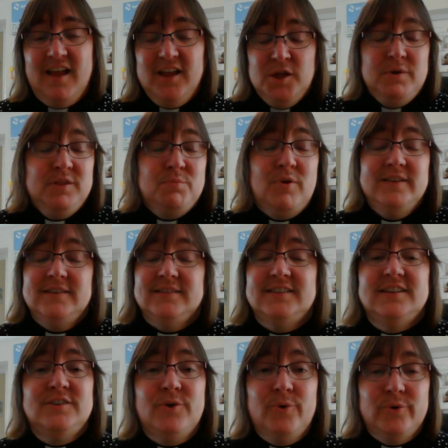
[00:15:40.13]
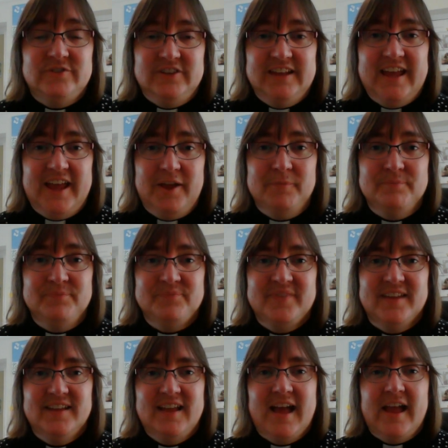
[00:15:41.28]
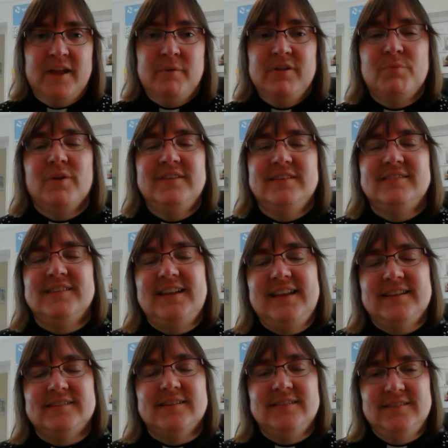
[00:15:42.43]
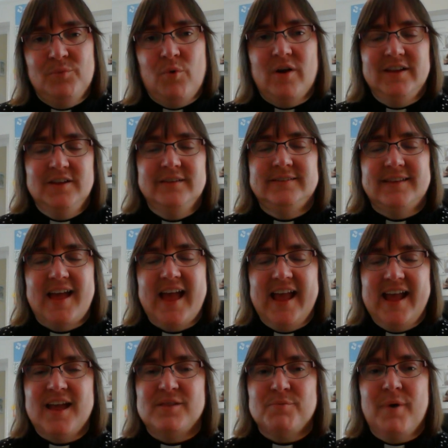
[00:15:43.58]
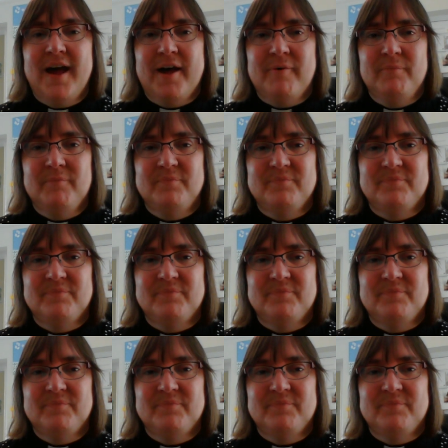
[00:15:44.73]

You always want us to talk to you. And you always want us to listen to what you're saying as well.